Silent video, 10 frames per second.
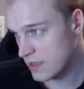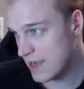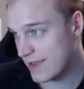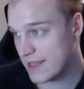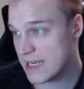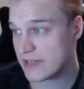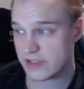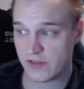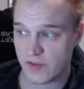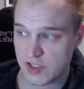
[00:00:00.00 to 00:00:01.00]
And then here's
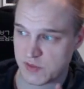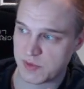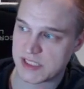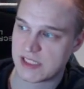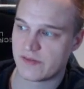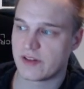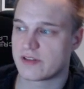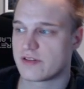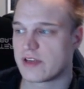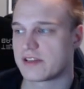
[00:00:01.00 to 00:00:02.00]
the very specific trick.